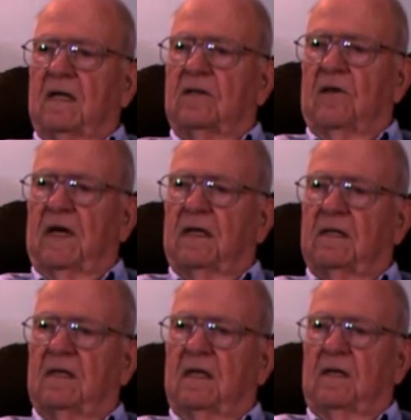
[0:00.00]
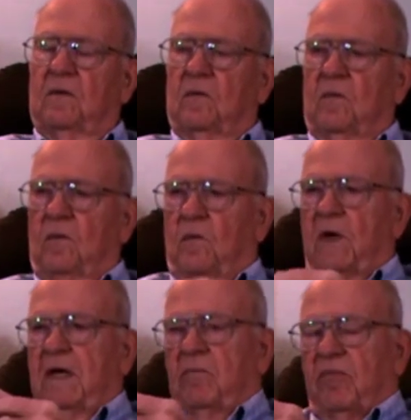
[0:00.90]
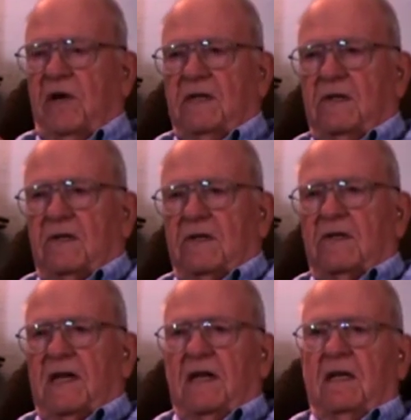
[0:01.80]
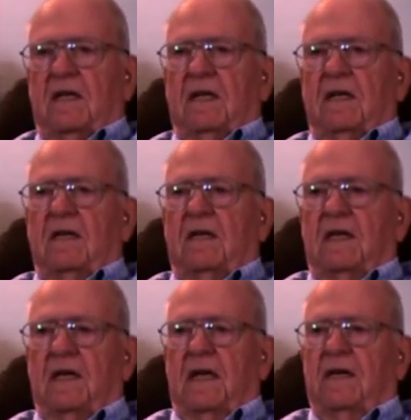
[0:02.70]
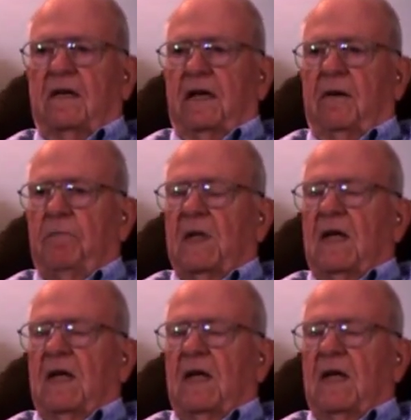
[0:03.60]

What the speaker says: So as the wind brings the sand into the area,